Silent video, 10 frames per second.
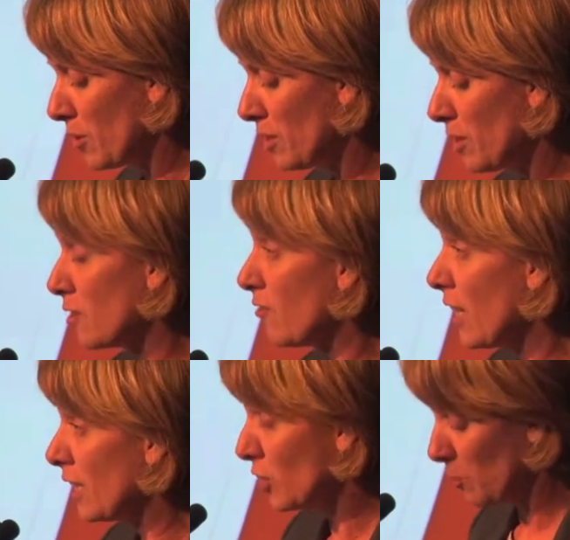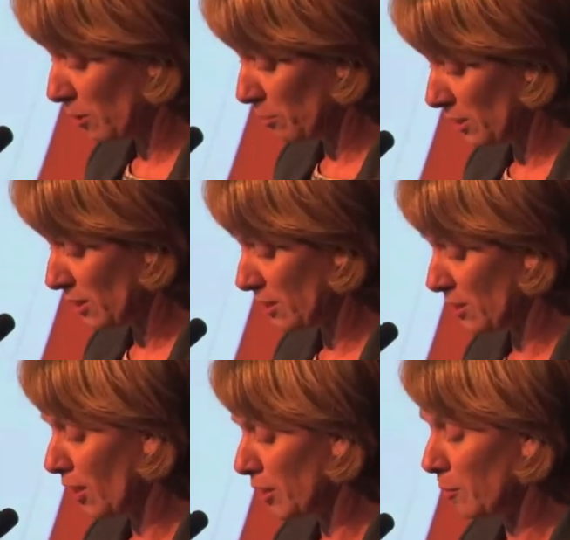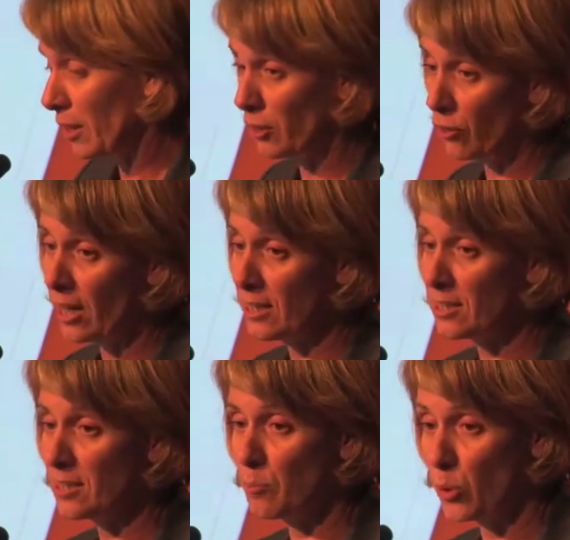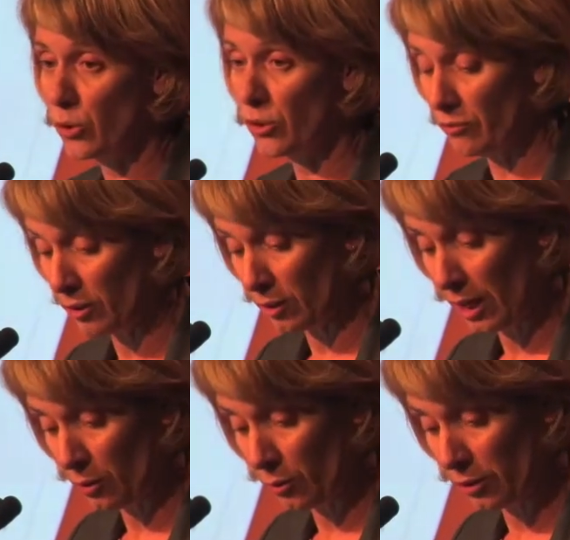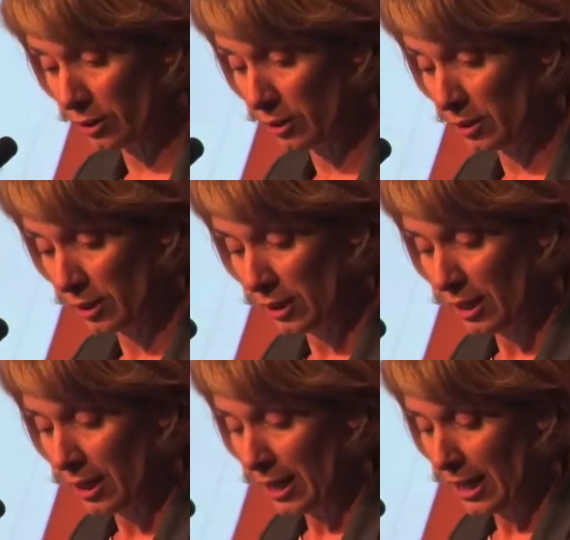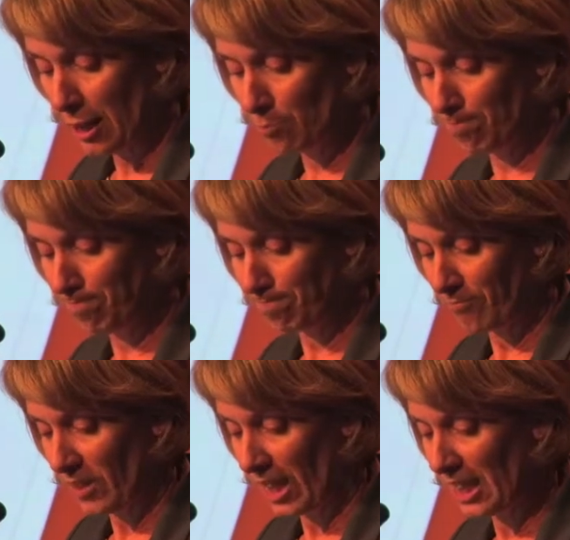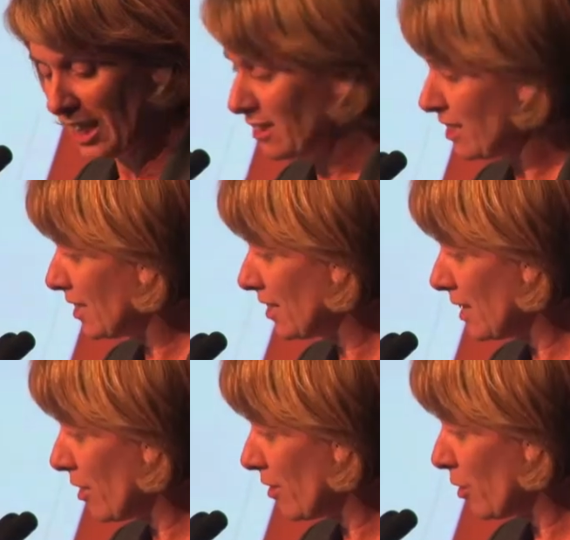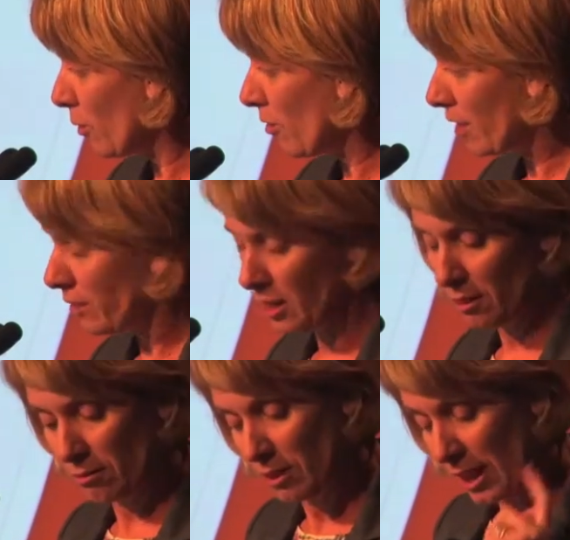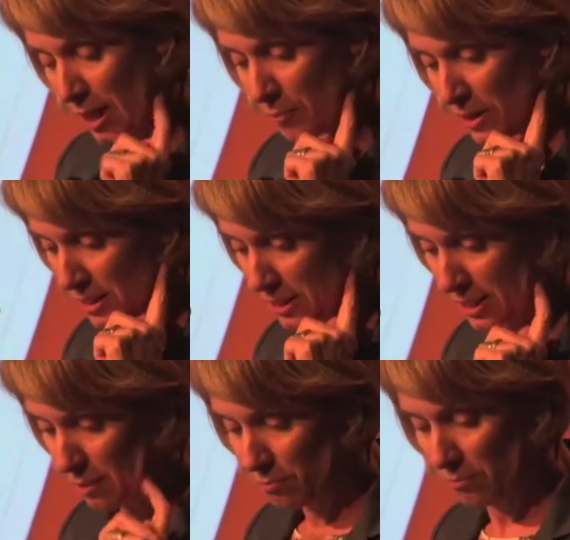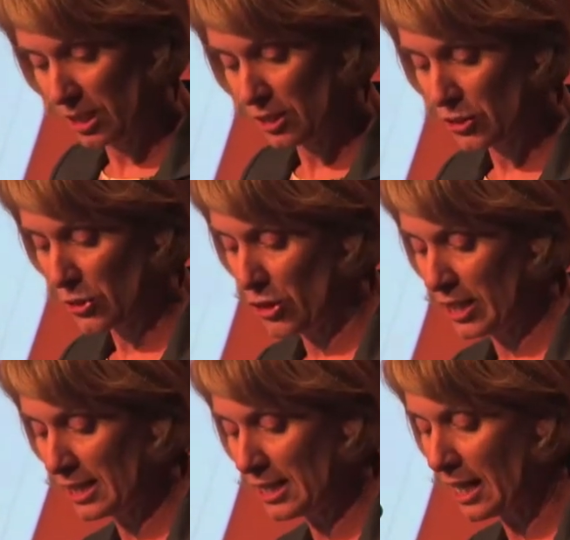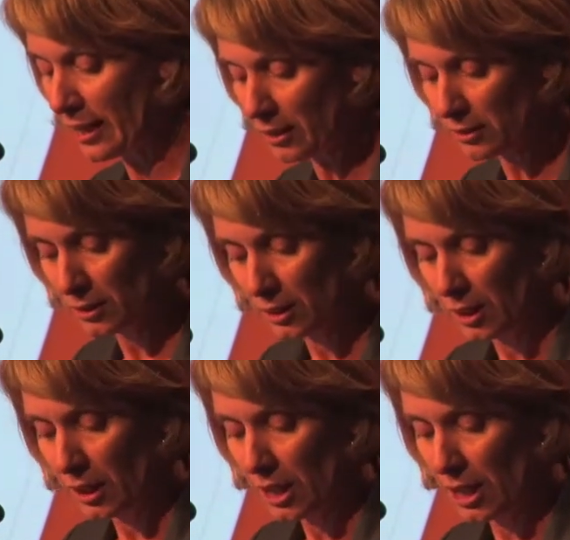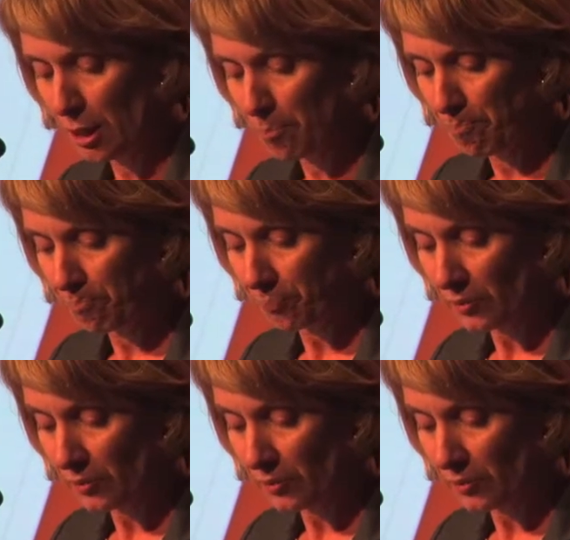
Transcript: most disadvantaged people in society bear the greatest burden of ill health. Um, Again, this is an area where I think um, there's some concerning data. Um,